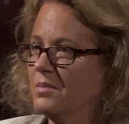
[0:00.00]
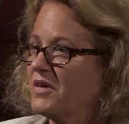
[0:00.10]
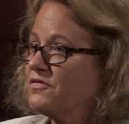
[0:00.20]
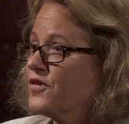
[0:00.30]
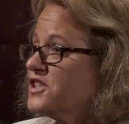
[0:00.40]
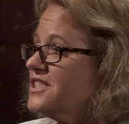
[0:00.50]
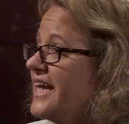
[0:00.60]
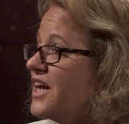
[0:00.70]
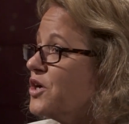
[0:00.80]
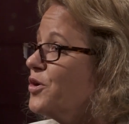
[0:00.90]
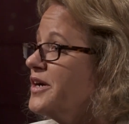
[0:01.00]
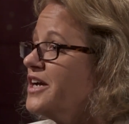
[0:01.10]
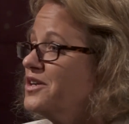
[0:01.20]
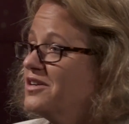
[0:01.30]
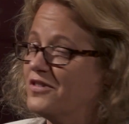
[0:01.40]
My first day at
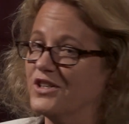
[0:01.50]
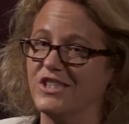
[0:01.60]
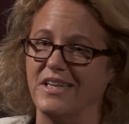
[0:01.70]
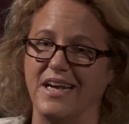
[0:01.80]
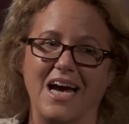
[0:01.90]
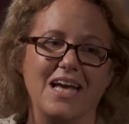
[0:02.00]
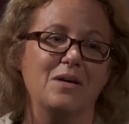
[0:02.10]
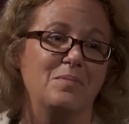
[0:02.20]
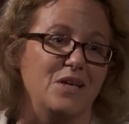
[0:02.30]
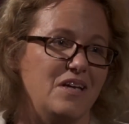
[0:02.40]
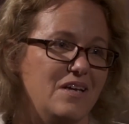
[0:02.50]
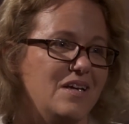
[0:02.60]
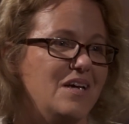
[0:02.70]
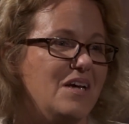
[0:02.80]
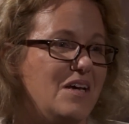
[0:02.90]
Cornell University, I am in